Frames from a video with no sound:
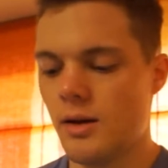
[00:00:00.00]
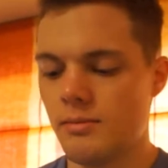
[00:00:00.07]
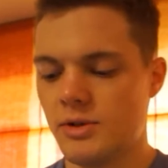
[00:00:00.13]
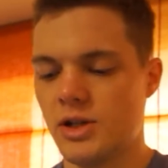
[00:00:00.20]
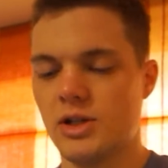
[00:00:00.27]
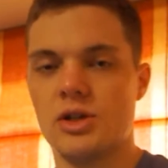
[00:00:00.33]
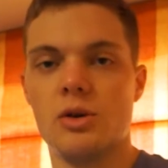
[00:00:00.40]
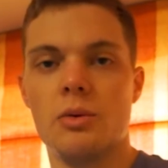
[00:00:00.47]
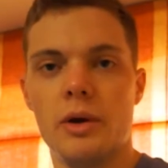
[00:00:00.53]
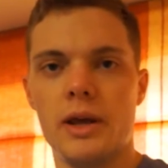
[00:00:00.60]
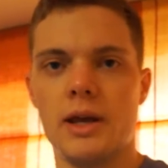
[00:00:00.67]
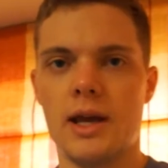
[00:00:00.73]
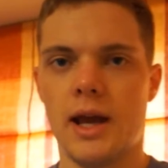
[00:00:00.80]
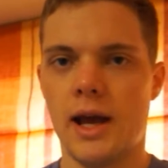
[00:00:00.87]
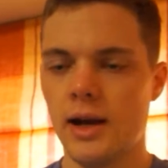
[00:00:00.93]
Just do what
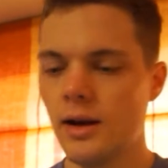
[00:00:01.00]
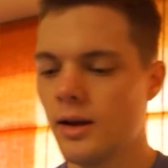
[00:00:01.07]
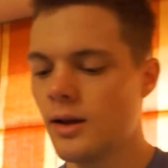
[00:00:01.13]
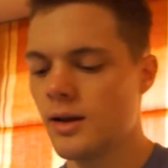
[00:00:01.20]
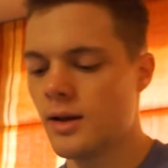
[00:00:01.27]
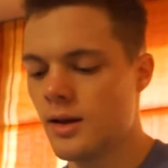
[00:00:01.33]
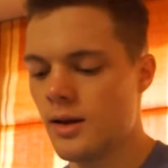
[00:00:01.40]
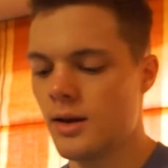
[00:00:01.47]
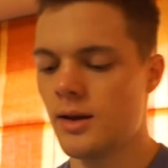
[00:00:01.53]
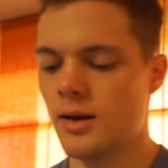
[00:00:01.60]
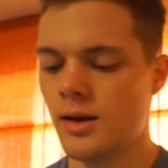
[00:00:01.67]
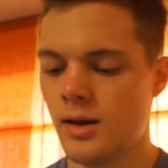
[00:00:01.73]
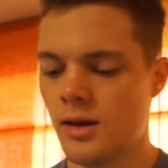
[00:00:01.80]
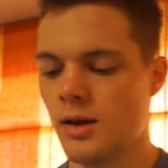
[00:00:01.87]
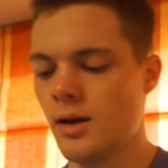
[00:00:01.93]
you can.
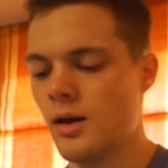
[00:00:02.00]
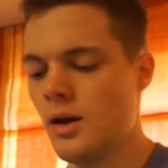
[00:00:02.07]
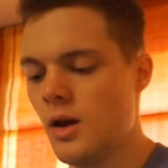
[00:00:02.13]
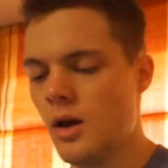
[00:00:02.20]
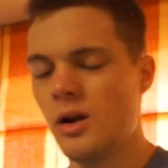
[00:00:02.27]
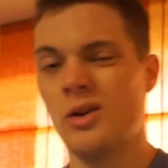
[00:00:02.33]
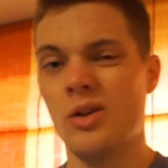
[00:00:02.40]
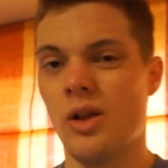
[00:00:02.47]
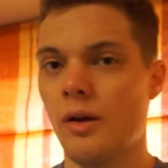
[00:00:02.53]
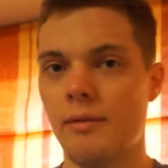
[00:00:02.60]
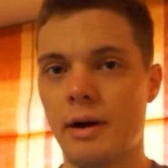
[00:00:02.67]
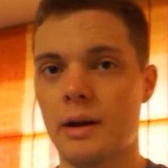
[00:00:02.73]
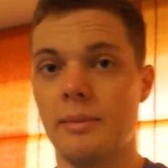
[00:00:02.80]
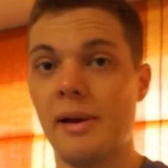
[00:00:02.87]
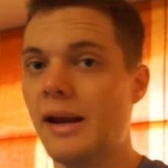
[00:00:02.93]
Not that I
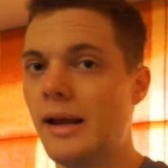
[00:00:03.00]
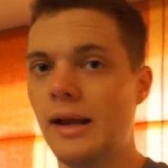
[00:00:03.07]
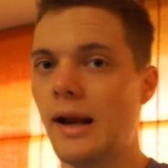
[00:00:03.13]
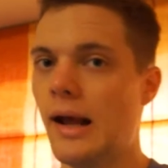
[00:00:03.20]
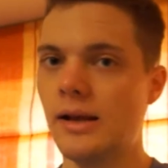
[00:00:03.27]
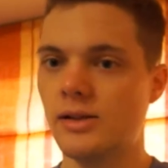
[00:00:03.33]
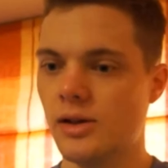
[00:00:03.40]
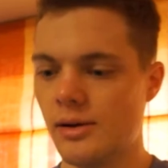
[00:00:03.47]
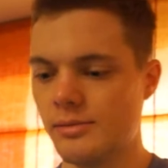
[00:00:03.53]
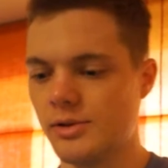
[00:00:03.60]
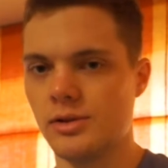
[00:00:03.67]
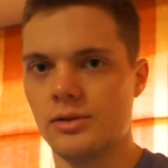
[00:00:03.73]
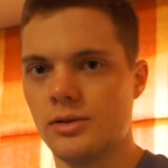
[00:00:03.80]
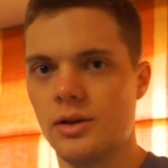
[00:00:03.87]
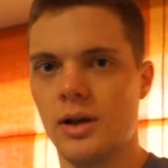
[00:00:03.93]
recommend eating eight times
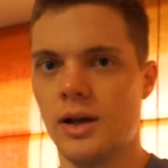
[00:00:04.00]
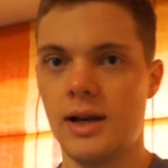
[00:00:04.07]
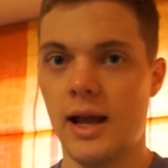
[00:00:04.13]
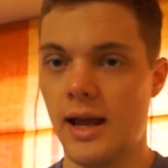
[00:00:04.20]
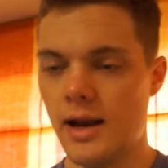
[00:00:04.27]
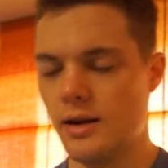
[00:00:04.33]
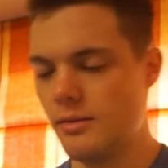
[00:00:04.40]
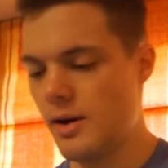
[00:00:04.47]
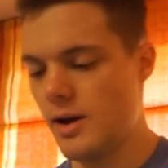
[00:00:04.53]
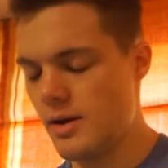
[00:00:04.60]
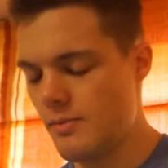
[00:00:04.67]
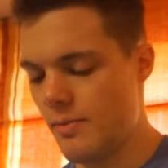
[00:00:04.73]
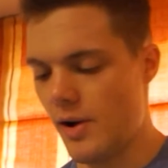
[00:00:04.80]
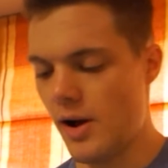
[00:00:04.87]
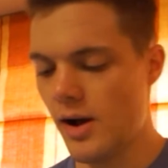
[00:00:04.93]
a day anyway,
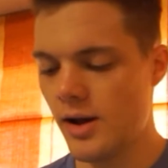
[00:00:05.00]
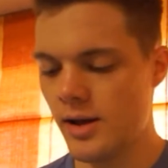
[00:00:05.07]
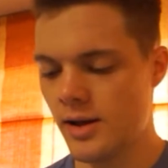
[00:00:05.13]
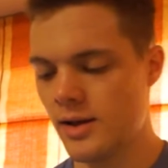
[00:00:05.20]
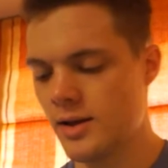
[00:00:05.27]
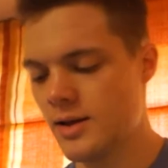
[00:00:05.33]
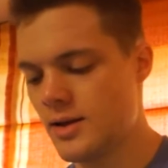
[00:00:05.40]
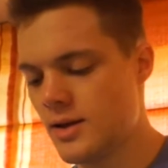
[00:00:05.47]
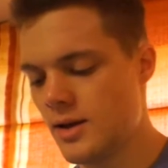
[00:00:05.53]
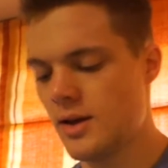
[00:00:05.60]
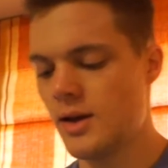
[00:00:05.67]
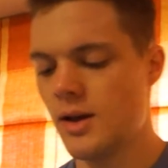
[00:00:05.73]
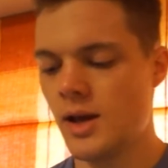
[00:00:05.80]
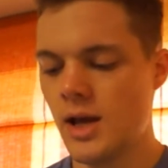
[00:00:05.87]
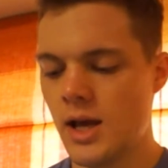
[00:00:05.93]
but
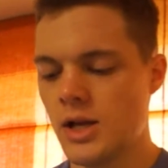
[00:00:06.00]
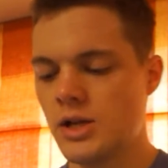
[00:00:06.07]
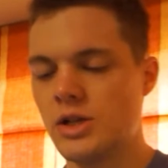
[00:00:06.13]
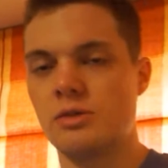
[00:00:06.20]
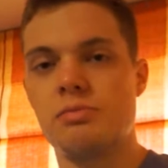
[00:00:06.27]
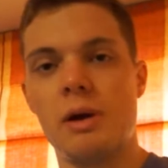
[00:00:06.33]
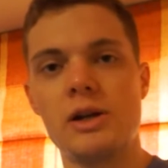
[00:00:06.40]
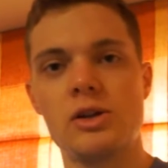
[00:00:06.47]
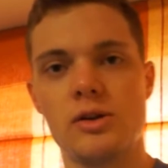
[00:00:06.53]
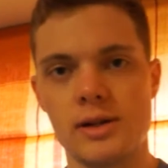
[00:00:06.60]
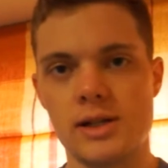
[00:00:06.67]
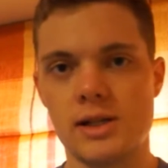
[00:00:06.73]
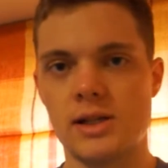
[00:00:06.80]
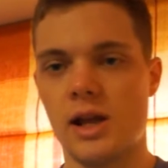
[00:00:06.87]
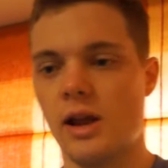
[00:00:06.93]
just make sure it's
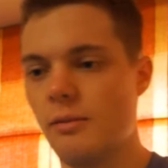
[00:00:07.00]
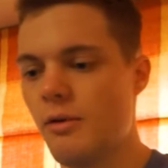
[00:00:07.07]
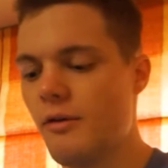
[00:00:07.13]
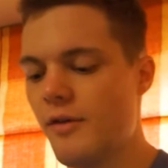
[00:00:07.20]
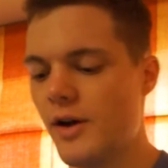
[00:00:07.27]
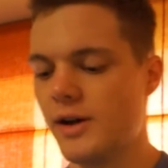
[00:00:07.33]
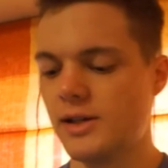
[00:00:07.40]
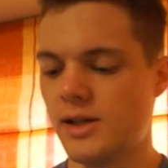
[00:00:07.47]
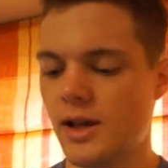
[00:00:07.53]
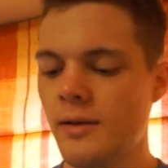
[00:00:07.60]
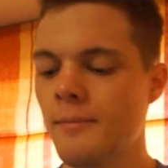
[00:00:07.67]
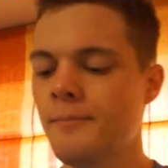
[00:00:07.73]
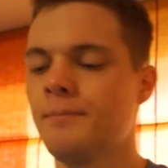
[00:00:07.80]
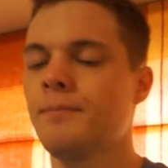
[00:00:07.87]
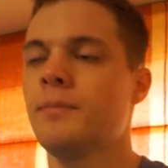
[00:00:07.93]
sustainable first
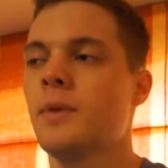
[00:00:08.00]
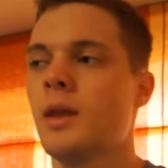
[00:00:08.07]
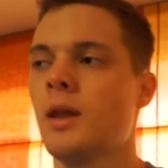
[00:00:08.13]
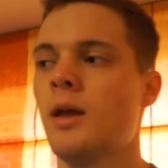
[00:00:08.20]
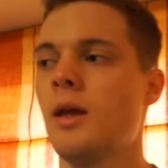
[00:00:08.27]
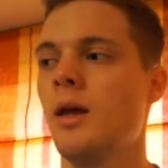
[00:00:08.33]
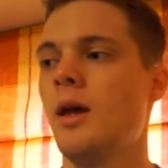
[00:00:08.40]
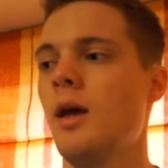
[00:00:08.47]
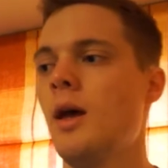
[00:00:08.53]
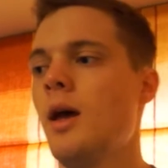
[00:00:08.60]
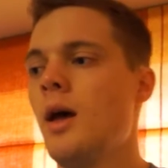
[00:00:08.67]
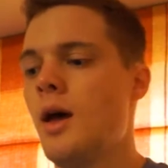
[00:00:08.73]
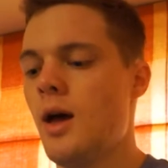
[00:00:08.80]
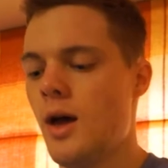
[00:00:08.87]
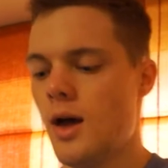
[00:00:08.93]
thing.
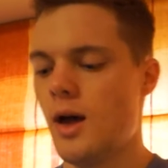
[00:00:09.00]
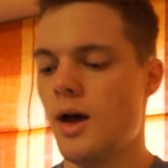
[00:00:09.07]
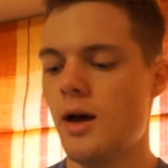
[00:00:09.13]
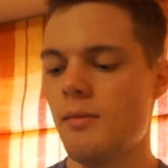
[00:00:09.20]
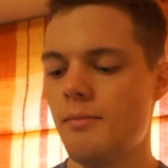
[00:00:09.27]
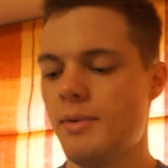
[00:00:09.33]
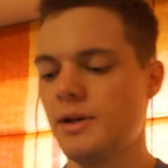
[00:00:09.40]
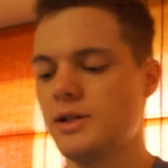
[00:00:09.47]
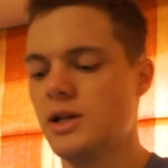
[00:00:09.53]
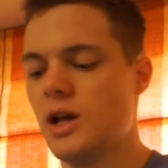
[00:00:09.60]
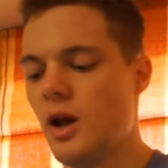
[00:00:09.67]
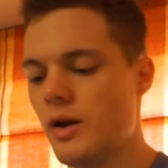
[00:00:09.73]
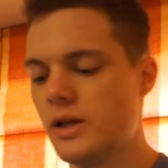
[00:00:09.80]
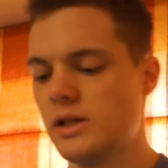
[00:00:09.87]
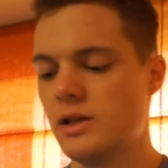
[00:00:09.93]
But to
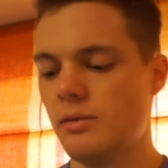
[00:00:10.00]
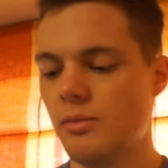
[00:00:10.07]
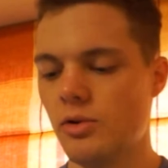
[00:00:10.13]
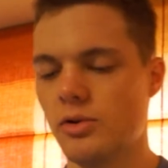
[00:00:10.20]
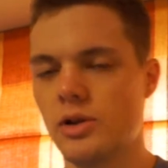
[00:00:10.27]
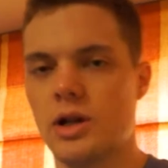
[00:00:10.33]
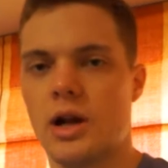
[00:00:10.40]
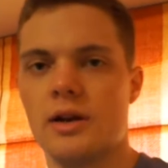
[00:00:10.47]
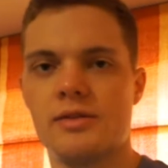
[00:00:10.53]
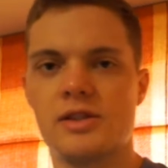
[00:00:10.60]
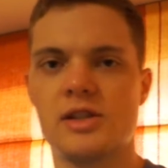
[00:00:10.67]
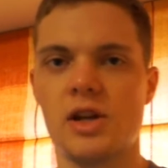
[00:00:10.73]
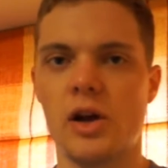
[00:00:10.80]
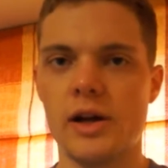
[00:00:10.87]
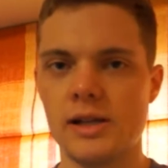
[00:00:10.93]
go into the more kind of
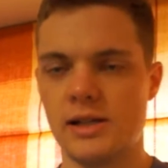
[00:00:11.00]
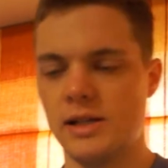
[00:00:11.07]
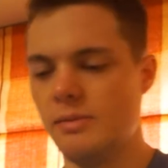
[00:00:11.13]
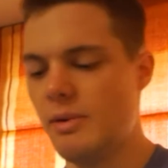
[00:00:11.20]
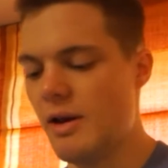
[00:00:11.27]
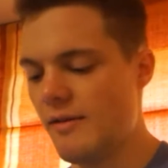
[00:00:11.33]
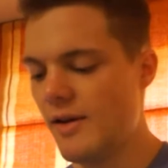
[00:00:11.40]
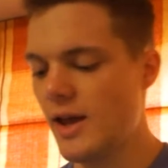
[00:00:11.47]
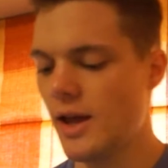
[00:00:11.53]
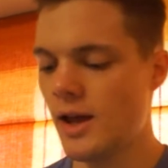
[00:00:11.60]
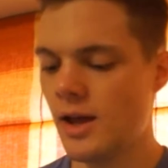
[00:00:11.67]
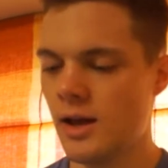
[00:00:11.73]
sciencey bit of it,